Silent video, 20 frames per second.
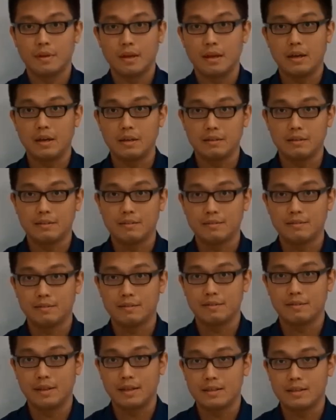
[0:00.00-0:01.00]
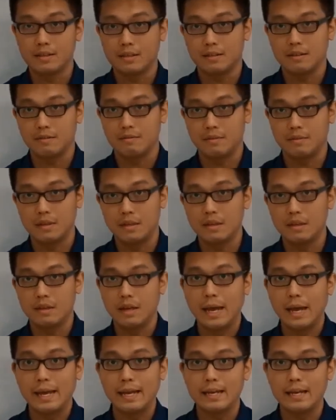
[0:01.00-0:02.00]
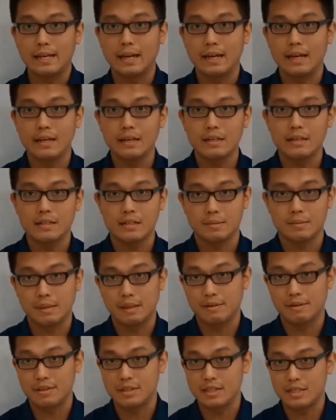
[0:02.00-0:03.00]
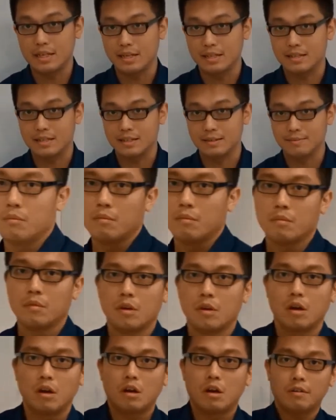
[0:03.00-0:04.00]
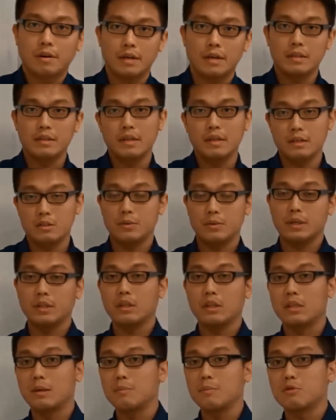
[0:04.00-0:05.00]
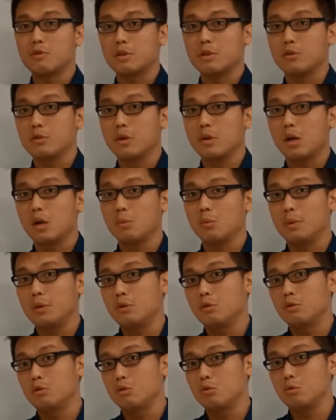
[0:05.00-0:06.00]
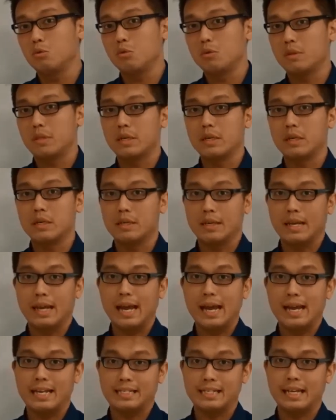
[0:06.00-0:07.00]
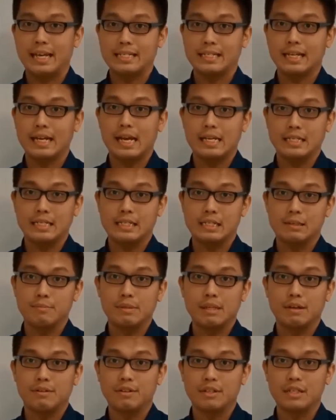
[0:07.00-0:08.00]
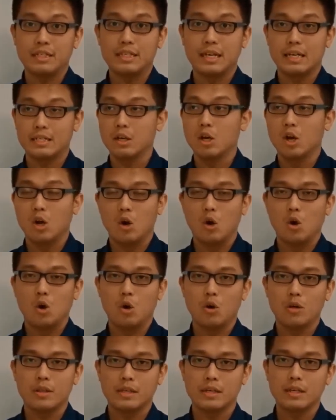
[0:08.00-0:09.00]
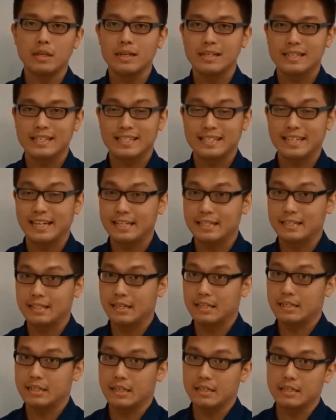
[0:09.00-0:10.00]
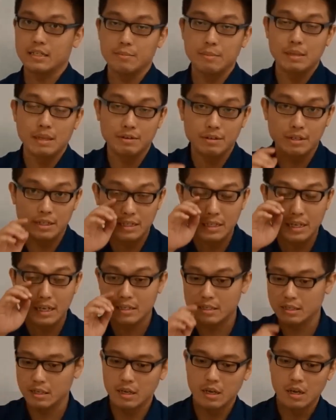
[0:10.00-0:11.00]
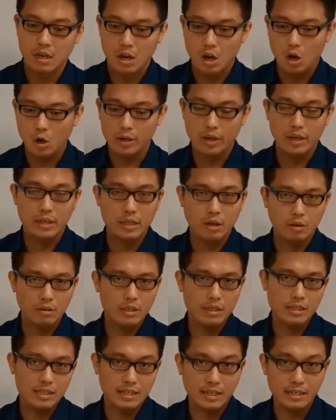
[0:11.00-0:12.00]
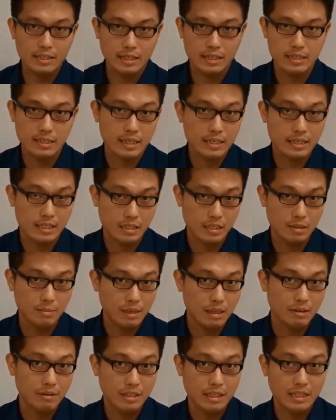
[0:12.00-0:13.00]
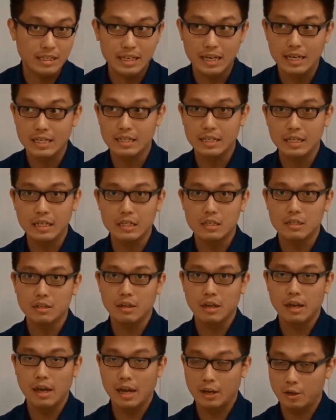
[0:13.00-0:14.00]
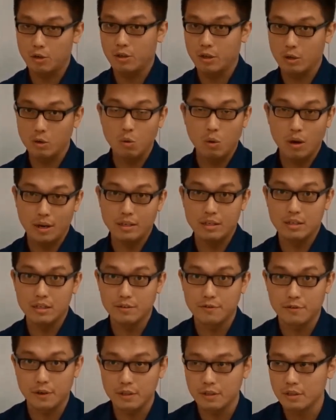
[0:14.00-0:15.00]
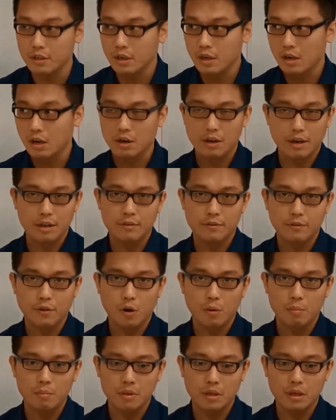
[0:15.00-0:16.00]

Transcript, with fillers: And that's it, the AAA similarity test. Alright, next we're going to demonstrate to you how we do the SSS similarity test or the side-side-side similarity test. Okay, now this side-side-side similarity test is actually quite different, right, from